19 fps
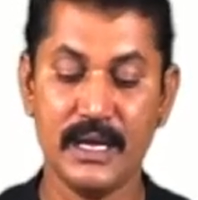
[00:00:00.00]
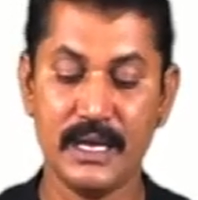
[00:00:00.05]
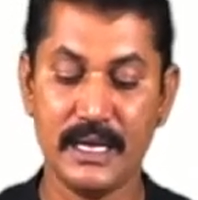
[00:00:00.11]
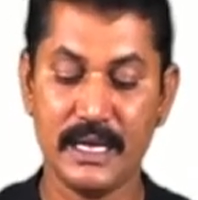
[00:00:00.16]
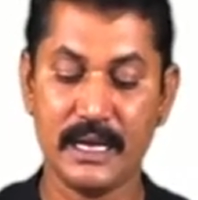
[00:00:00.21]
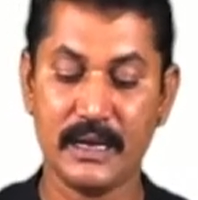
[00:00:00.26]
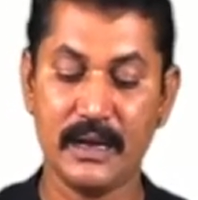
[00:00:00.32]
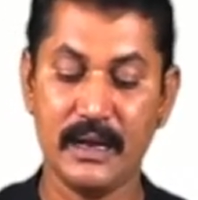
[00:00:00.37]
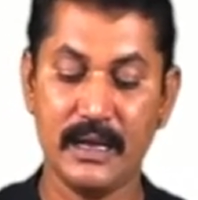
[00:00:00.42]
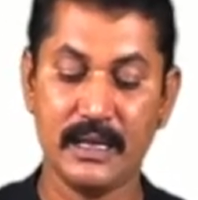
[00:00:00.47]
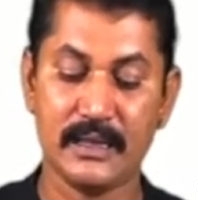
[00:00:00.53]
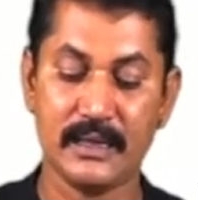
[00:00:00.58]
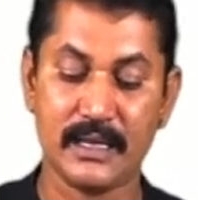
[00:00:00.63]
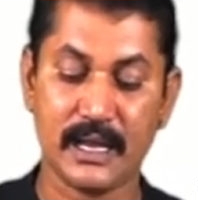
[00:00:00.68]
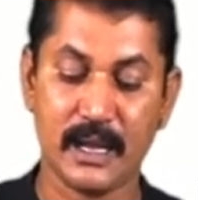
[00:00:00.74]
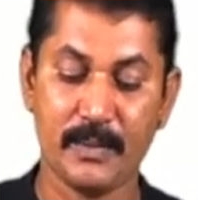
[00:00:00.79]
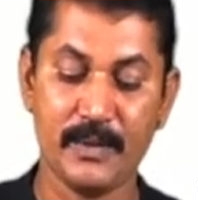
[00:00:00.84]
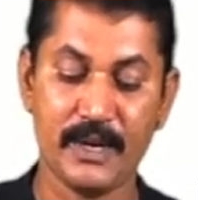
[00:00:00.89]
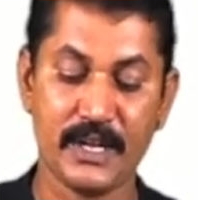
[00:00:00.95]
Here the
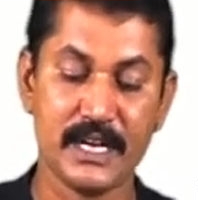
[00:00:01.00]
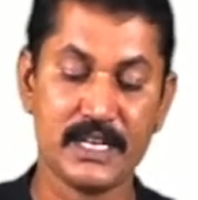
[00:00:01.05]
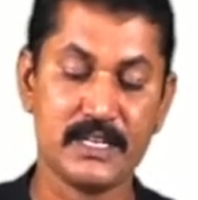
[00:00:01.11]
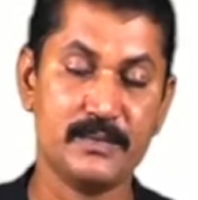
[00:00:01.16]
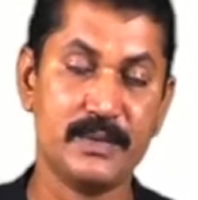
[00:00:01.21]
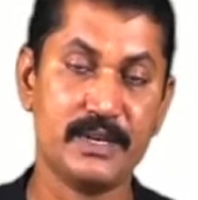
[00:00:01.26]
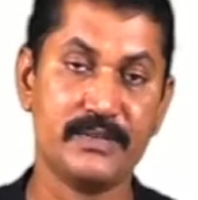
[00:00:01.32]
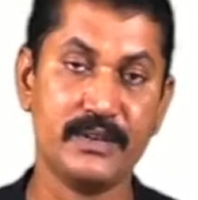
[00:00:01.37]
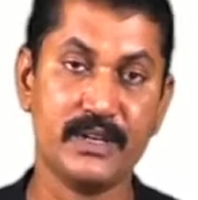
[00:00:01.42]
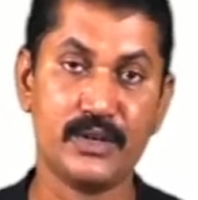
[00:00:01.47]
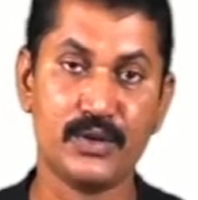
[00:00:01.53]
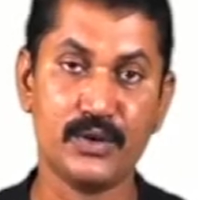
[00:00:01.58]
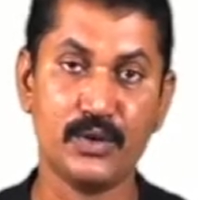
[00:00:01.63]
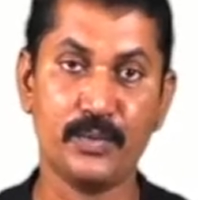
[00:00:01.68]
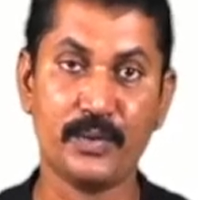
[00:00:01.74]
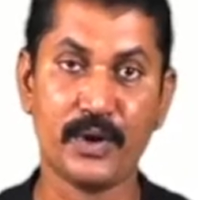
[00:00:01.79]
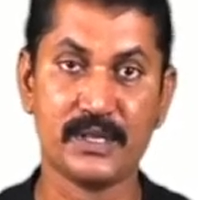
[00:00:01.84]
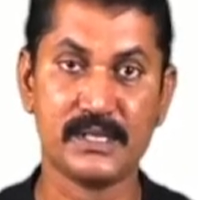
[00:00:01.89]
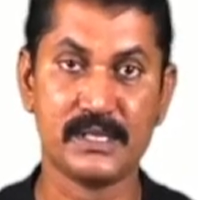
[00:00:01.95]
communication between
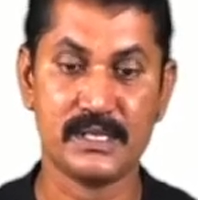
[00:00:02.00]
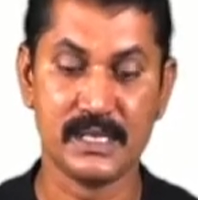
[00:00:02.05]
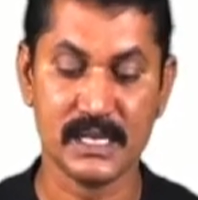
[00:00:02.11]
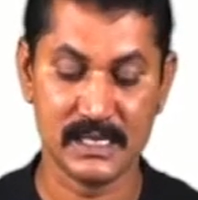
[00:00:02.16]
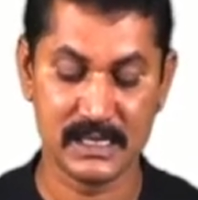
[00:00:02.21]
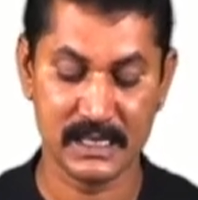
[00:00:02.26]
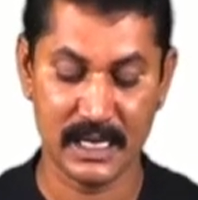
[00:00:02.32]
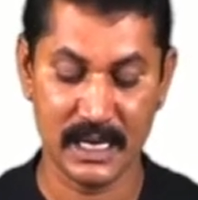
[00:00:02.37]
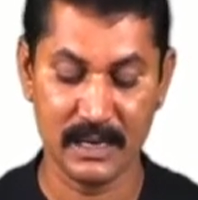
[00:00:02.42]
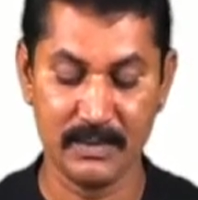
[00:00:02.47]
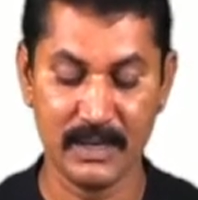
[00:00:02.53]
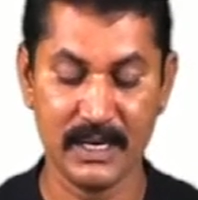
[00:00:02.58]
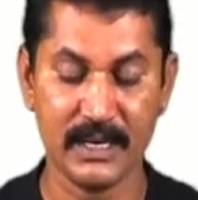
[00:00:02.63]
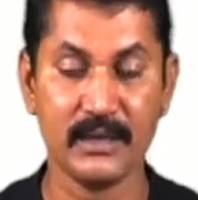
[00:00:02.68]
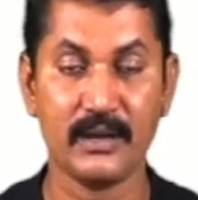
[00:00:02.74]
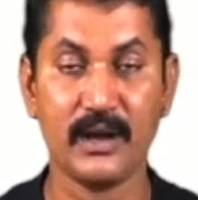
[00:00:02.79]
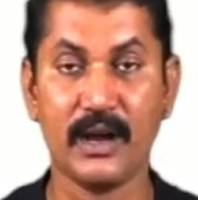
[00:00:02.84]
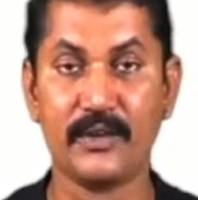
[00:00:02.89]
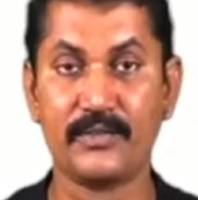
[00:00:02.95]
two processes can
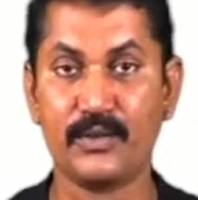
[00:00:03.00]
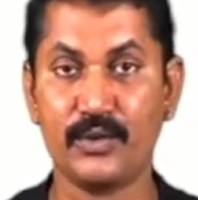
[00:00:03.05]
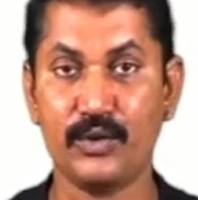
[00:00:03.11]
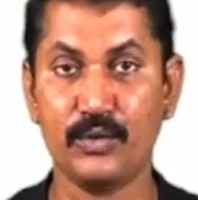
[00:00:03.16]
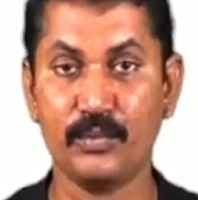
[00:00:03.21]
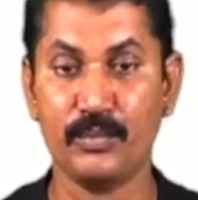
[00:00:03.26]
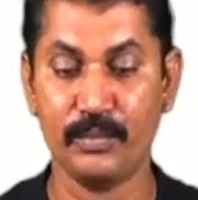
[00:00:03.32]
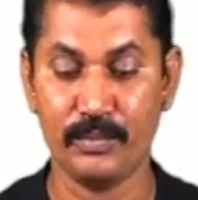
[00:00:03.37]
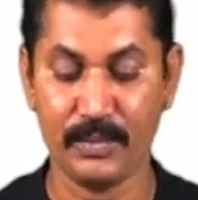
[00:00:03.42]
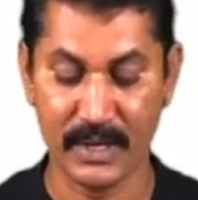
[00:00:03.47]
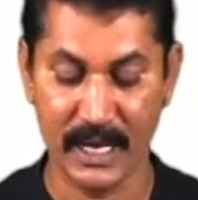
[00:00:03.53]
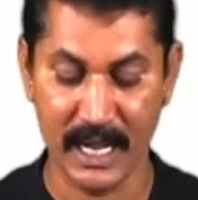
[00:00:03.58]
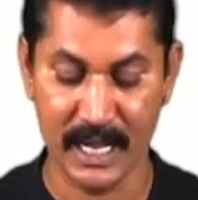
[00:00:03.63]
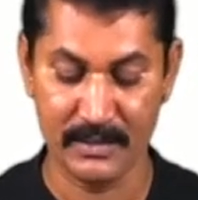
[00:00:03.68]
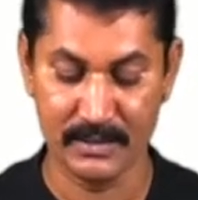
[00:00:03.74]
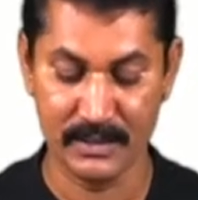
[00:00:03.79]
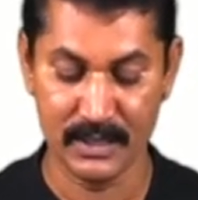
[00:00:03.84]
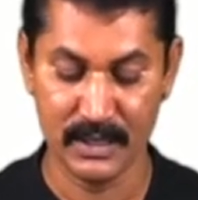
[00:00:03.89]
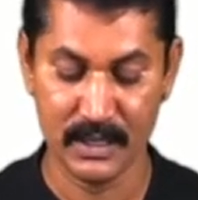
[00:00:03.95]
be of two
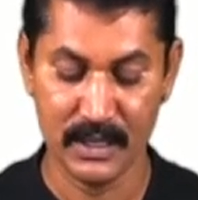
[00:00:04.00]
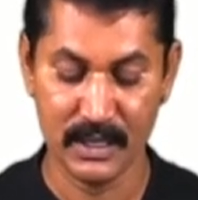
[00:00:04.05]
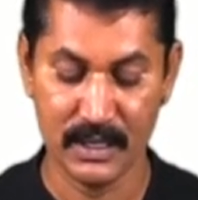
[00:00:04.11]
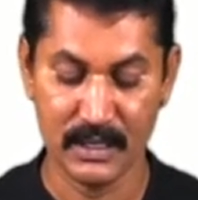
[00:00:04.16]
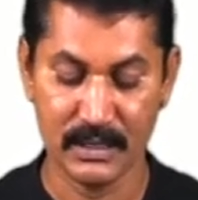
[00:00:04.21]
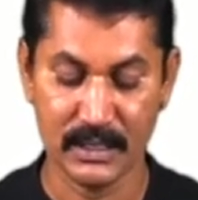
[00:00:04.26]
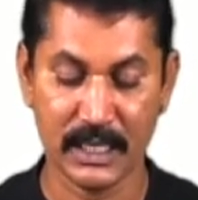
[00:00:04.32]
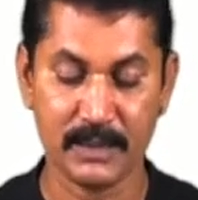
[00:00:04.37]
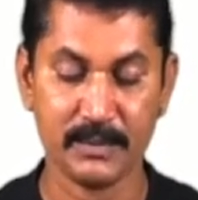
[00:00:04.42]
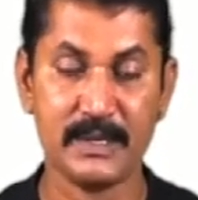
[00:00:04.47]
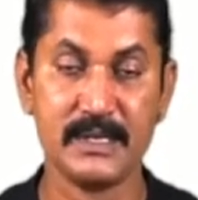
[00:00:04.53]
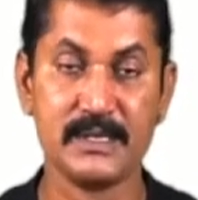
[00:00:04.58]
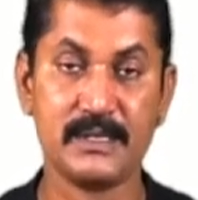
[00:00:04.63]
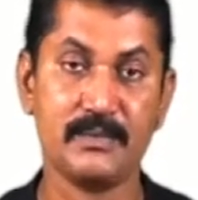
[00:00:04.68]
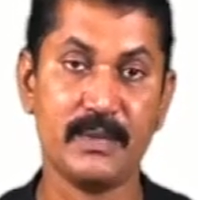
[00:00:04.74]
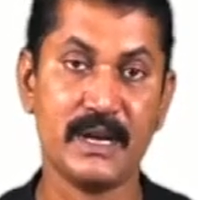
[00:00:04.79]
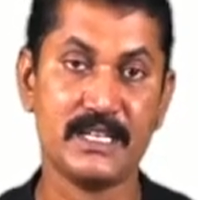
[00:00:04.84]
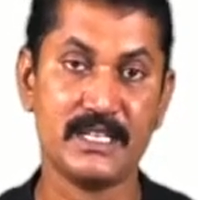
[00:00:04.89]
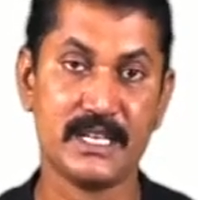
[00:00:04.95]
types, that means
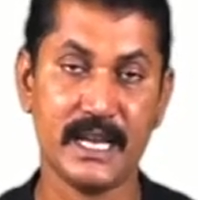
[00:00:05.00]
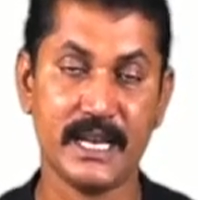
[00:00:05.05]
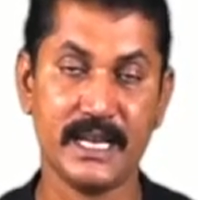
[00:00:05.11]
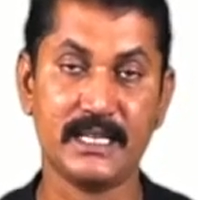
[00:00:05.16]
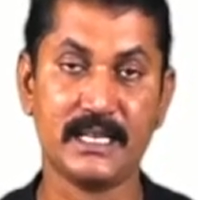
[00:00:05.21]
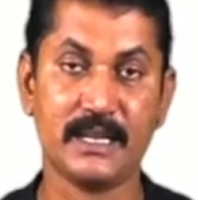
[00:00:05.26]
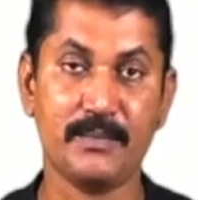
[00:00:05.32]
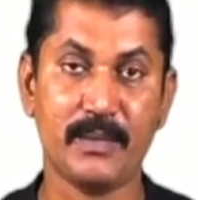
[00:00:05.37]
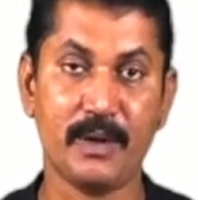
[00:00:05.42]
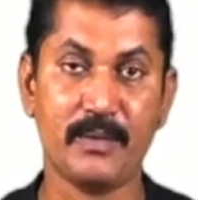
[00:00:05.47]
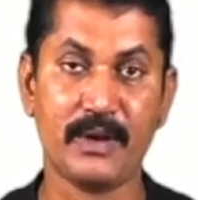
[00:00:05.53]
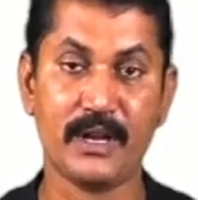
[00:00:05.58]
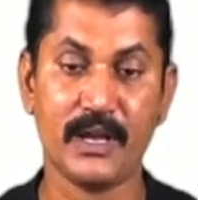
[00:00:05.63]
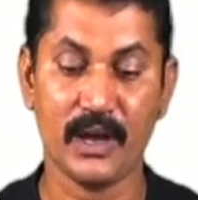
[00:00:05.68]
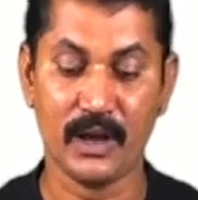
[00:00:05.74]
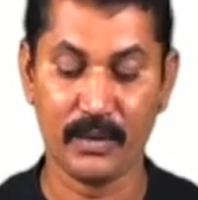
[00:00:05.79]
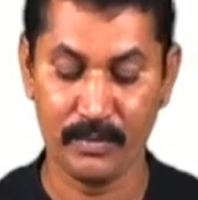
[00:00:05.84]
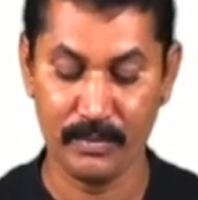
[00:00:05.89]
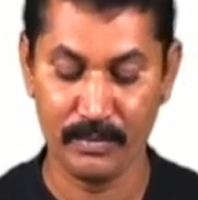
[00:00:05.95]
by sharing the memory
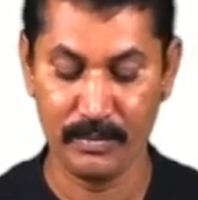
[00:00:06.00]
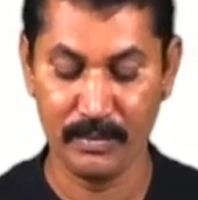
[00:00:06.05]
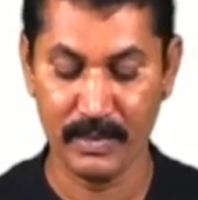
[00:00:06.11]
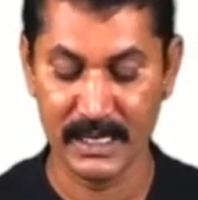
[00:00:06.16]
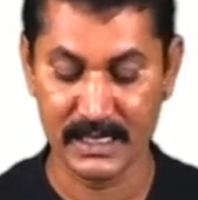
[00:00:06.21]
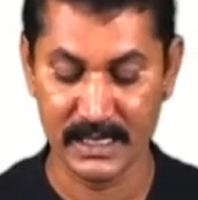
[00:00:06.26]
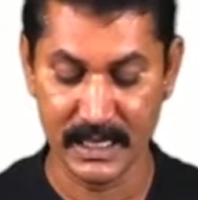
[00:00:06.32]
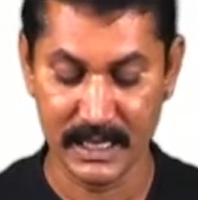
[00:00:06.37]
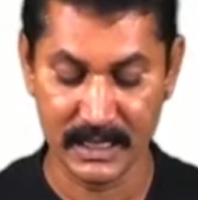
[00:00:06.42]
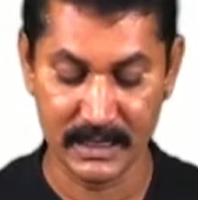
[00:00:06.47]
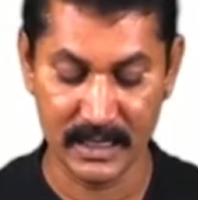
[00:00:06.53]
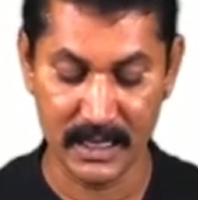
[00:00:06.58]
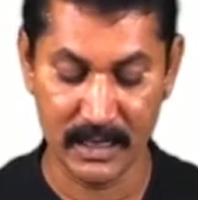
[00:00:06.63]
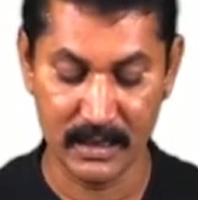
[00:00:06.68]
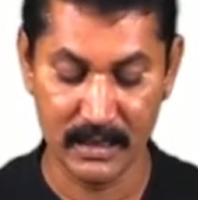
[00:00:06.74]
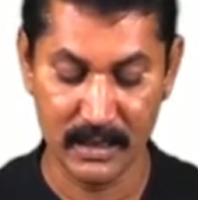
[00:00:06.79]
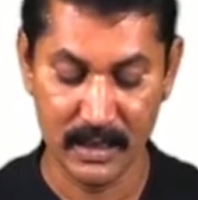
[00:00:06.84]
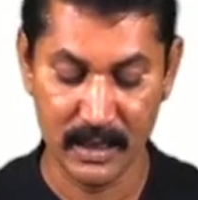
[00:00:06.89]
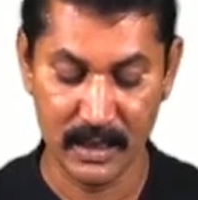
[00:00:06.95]
or by sending
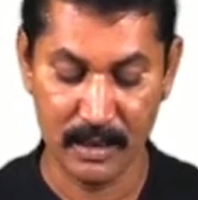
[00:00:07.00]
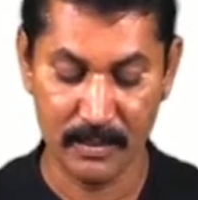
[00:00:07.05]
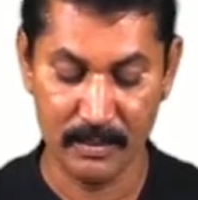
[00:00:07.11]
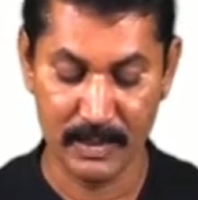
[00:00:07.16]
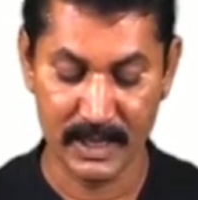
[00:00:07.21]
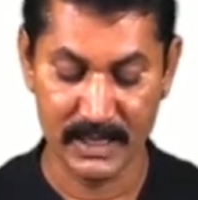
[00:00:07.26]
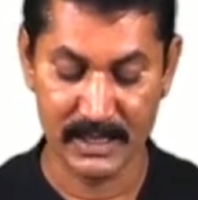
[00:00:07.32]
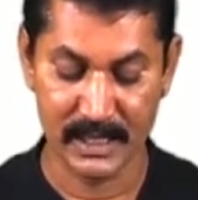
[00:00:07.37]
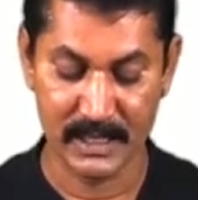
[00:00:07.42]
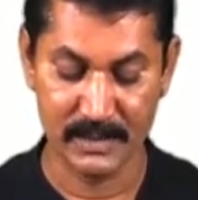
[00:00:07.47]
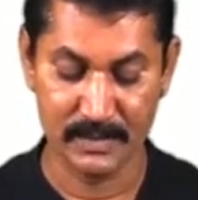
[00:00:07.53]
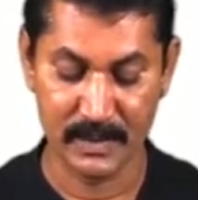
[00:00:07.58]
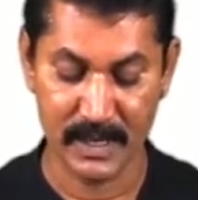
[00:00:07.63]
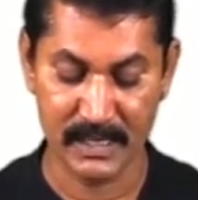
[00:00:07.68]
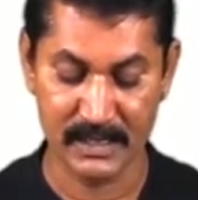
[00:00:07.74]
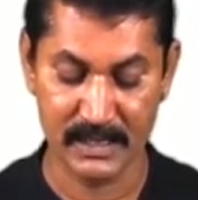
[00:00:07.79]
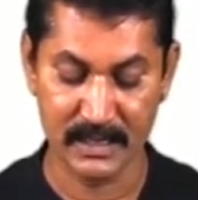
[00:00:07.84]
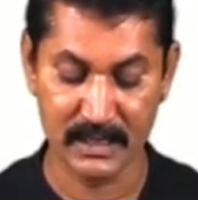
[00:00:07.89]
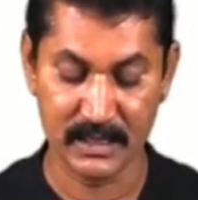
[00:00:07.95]
the message
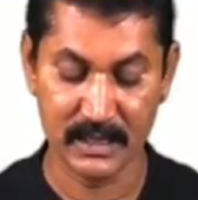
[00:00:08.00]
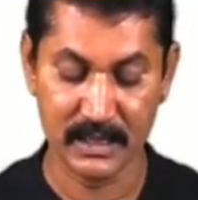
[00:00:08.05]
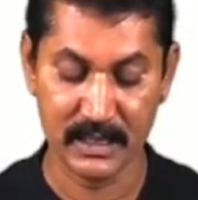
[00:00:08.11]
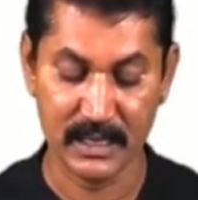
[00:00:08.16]
passing.